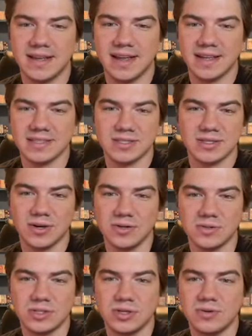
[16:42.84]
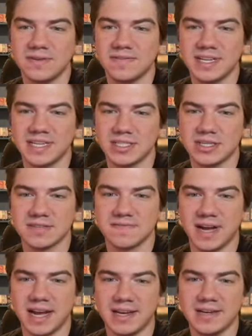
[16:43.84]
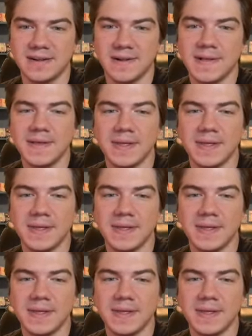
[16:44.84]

And so two of it is just fine.